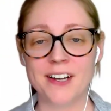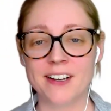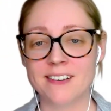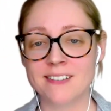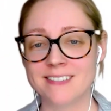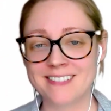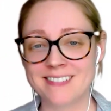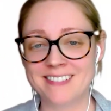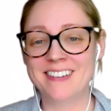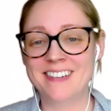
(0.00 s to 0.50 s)
I hear
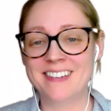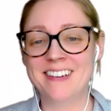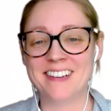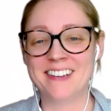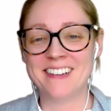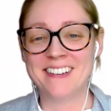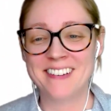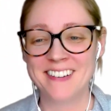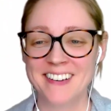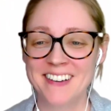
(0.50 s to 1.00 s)
you.
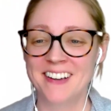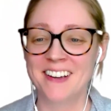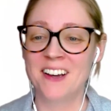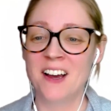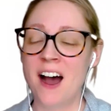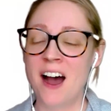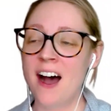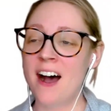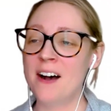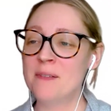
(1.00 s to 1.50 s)

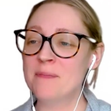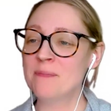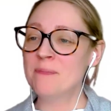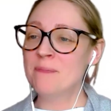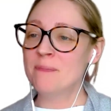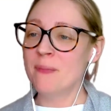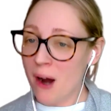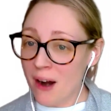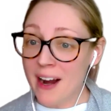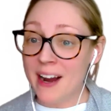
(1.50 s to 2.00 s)

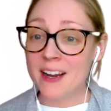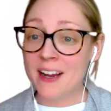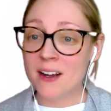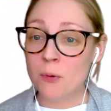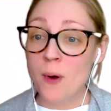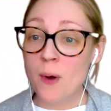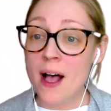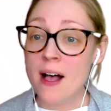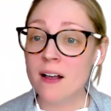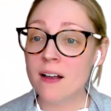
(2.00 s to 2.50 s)
All
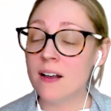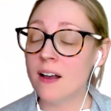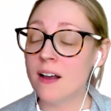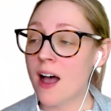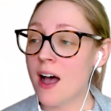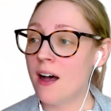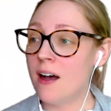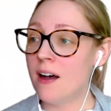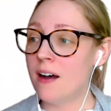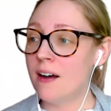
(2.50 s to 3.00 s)
right. Well,
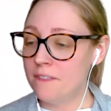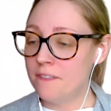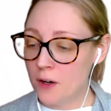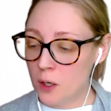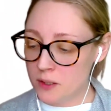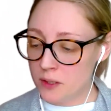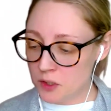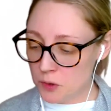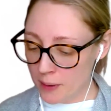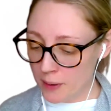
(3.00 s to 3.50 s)

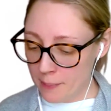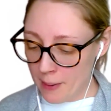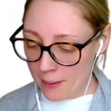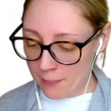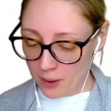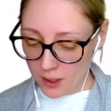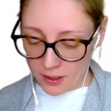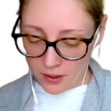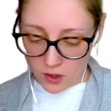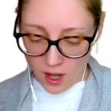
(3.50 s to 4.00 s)
folks,
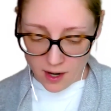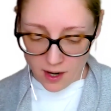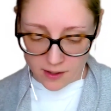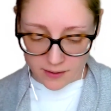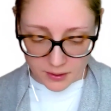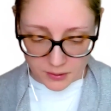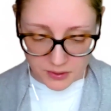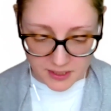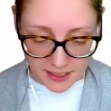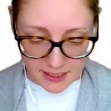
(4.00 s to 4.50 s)
remember to
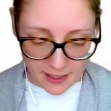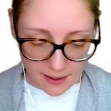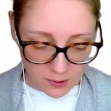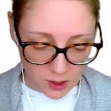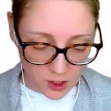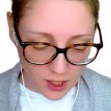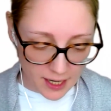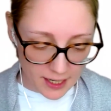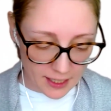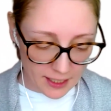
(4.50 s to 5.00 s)
log those
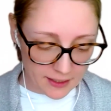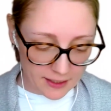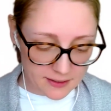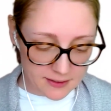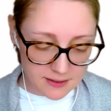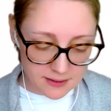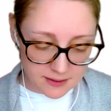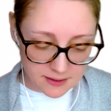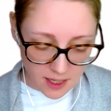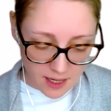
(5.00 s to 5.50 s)
CM
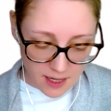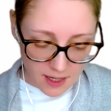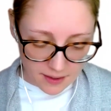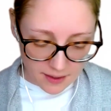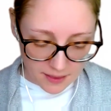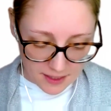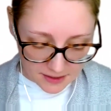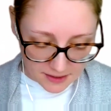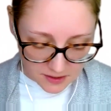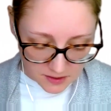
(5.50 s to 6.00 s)
credits.
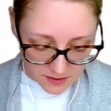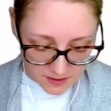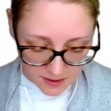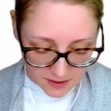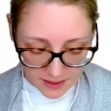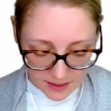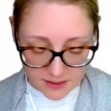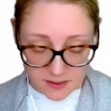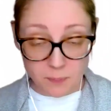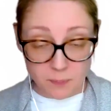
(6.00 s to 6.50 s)

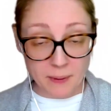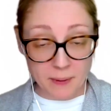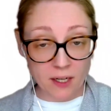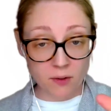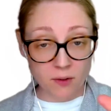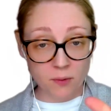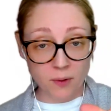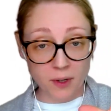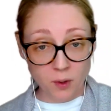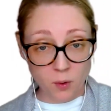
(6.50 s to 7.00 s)
This is
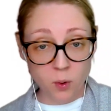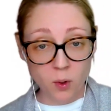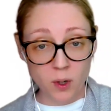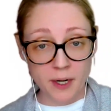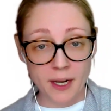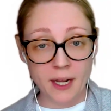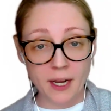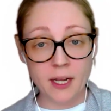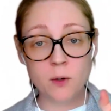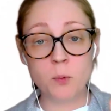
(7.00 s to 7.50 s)
being
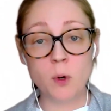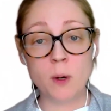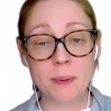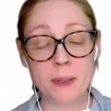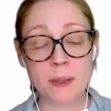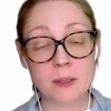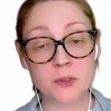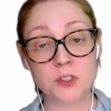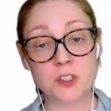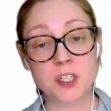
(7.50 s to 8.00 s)
recorded. We'll
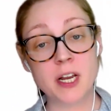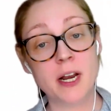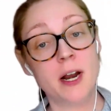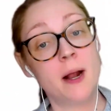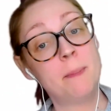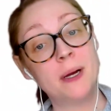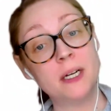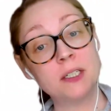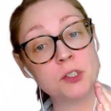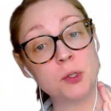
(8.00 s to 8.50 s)
post it
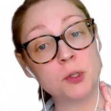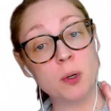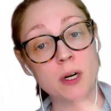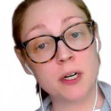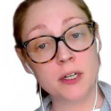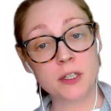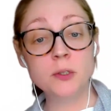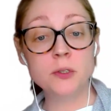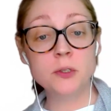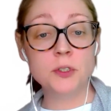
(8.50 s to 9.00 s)
up onto
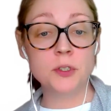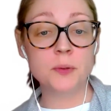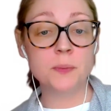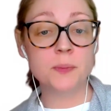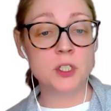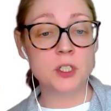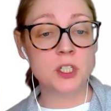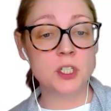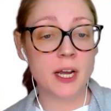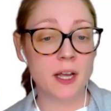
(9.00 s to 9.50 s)
our
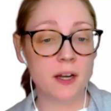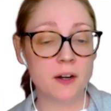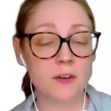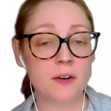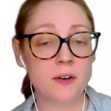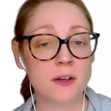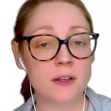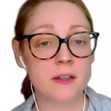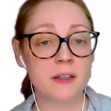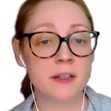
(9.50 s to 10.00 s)
YouTube
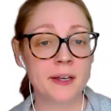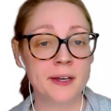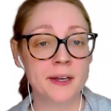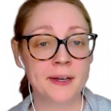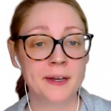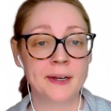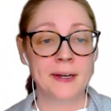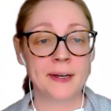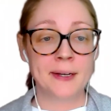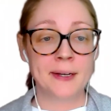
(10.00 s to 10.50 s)
channel.